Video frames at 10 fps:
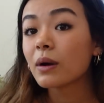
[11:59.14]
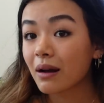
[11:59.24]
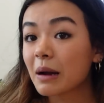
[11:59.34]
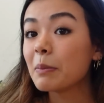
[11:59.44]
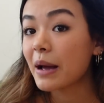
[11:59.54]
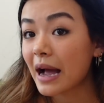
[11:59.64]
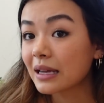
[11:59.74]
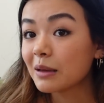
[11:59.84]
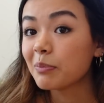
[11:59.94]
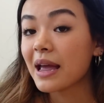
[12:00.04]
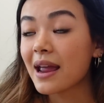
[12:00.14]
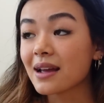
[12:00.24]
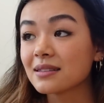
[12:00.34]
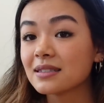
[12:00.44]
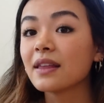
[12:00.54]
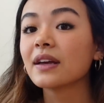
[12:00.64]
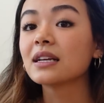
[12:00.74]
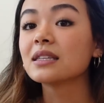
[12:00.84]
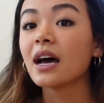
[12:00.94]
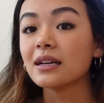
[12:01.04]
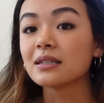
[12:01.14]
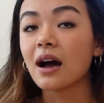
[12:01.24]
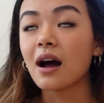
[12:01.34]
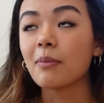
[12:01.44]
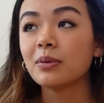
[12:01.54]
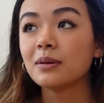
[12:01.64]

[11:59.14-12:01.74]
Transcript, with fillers: wearing baggy pants and like a tight top.